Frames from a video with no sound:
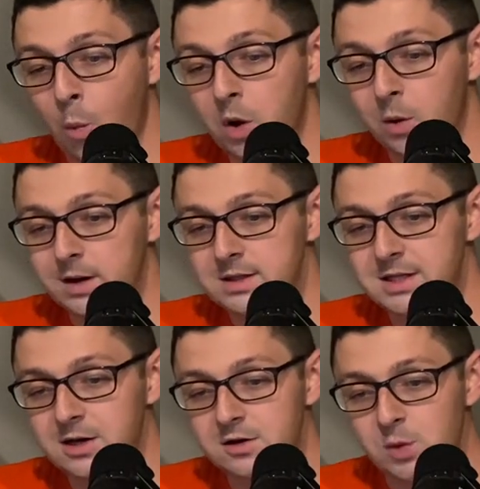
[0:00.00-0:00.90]
WeWork
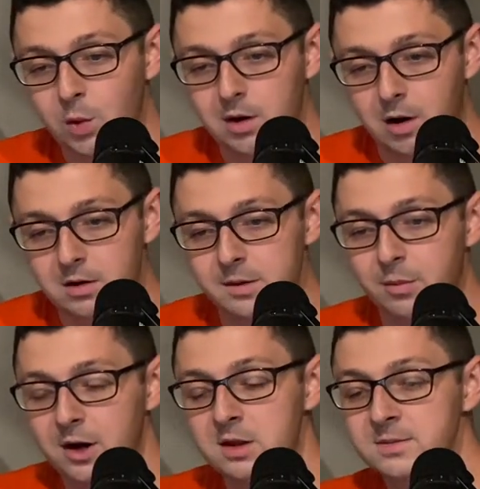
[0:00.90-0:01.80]
continued to work hard to
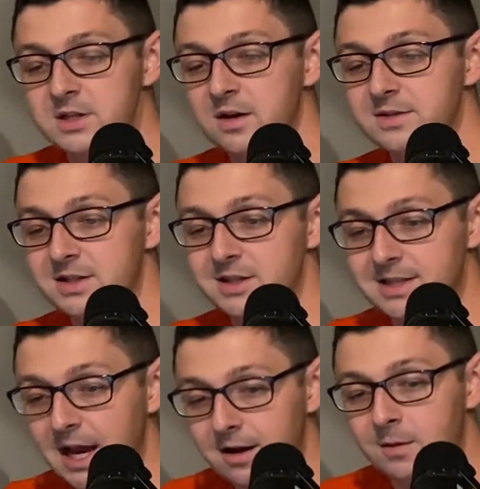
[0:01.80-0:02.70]
brand themselves as a
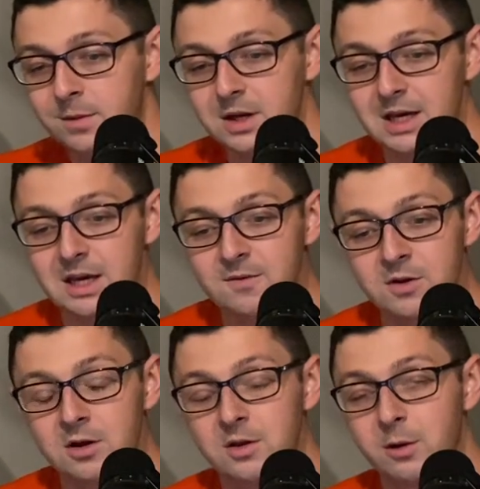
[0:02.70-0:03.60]
tech company,
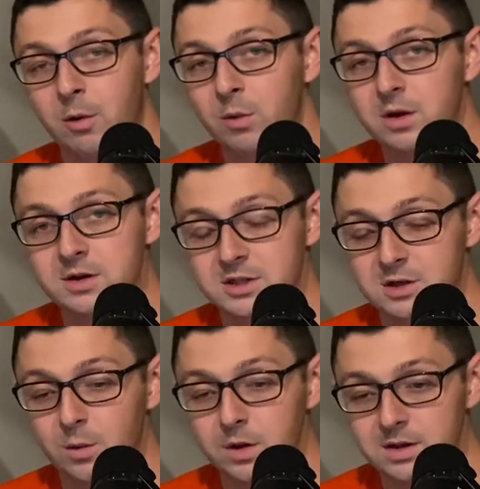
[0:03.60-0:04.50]
even though they were really just
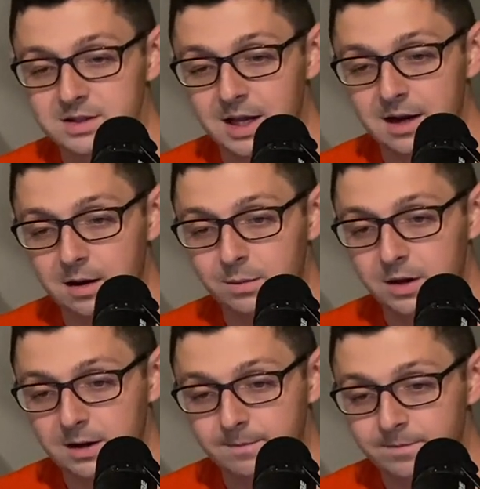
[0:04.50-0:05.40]
a real estate
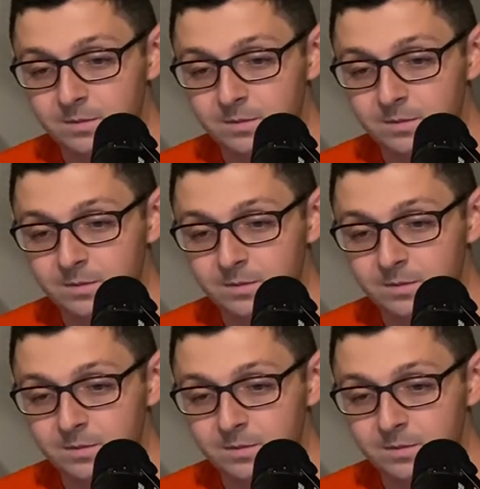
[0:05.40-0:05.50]
company,